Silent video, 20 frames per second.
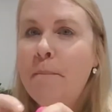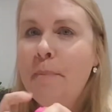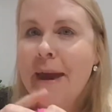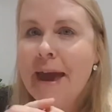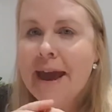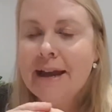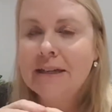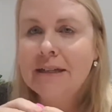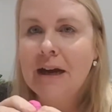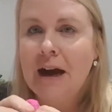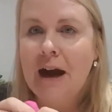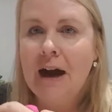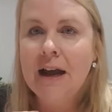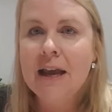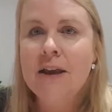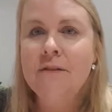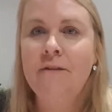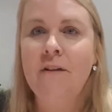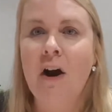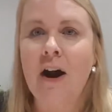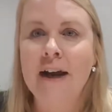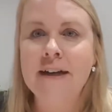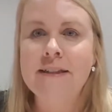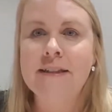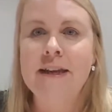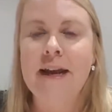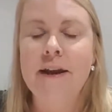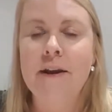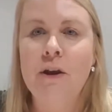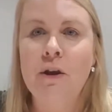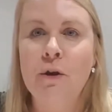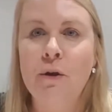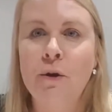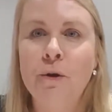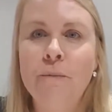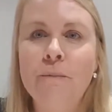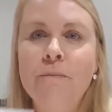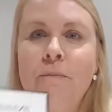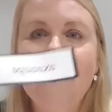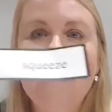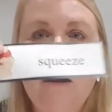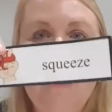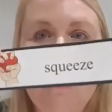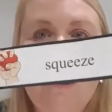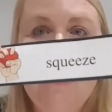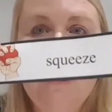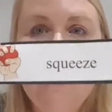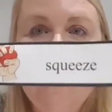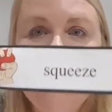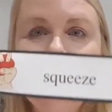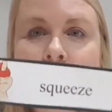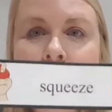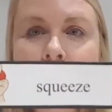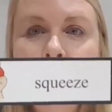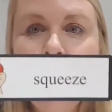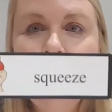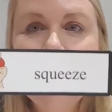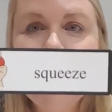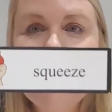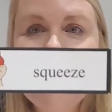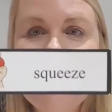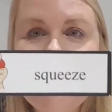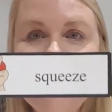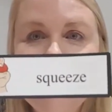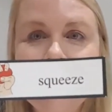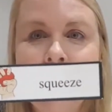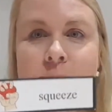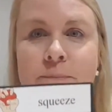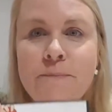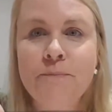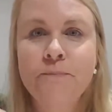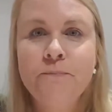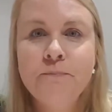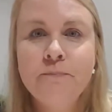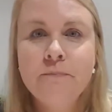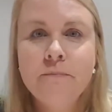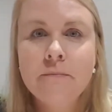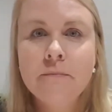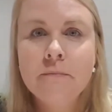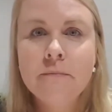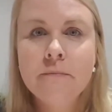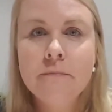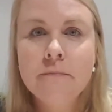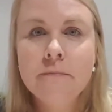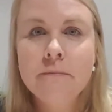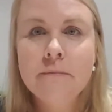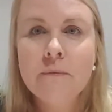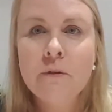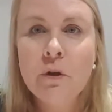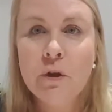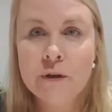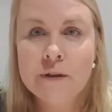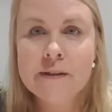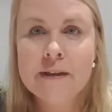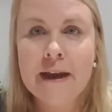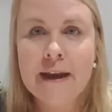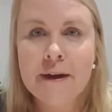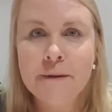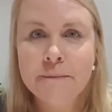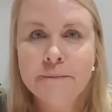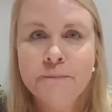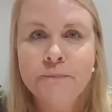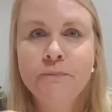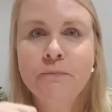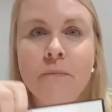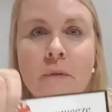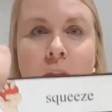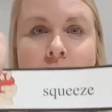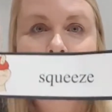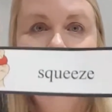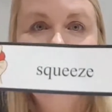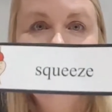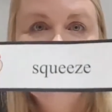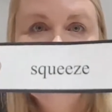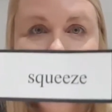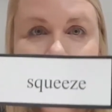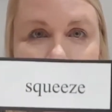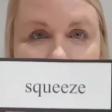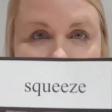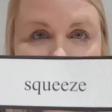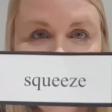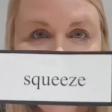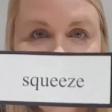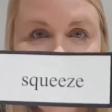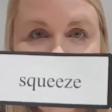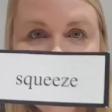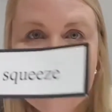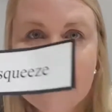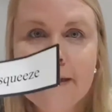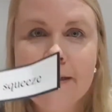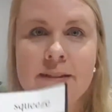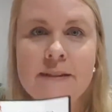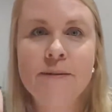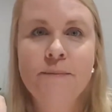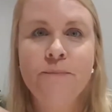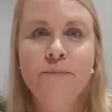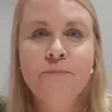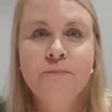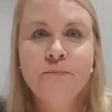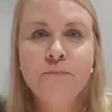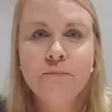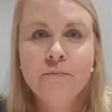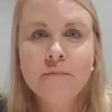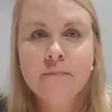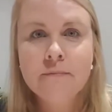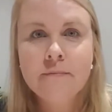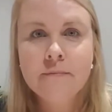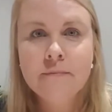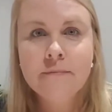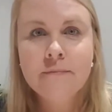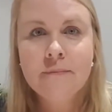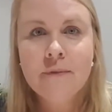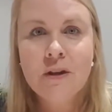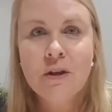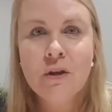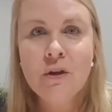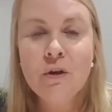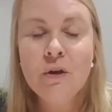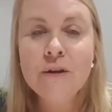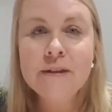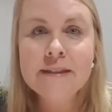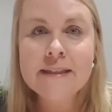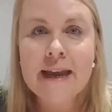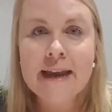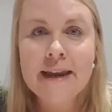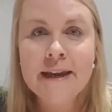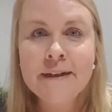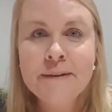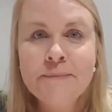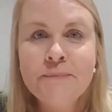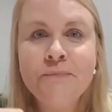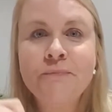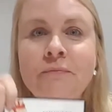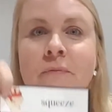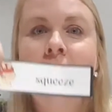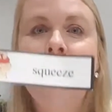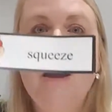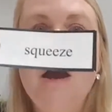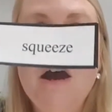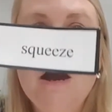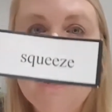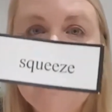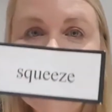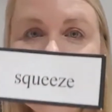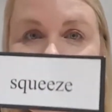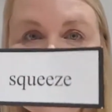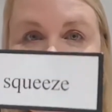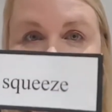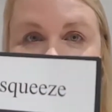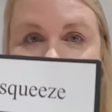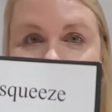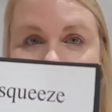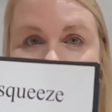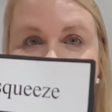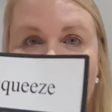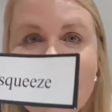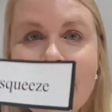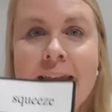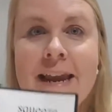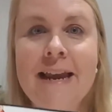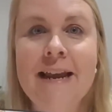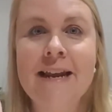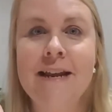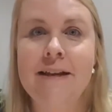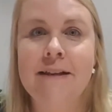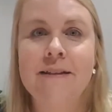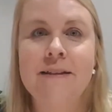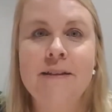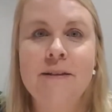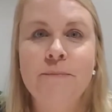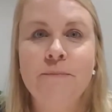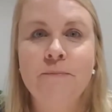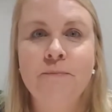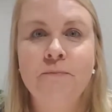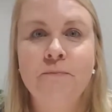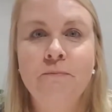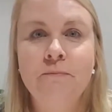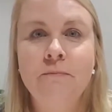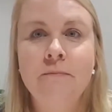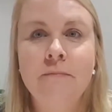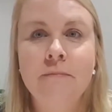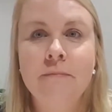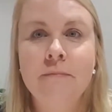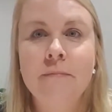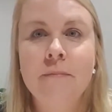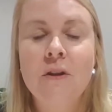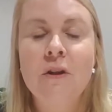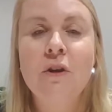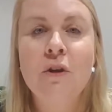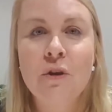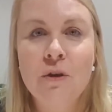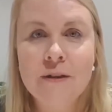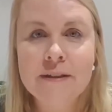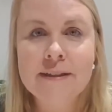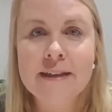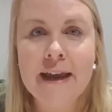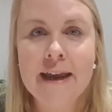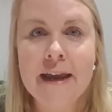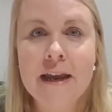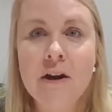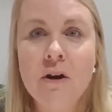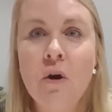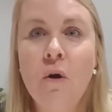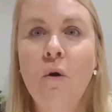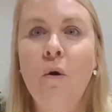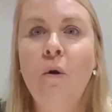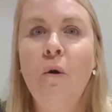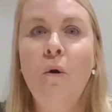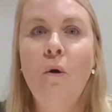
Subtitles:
better if I say to you, squeeze? You say it. Squeeze. You say it. Squeeze. You say it.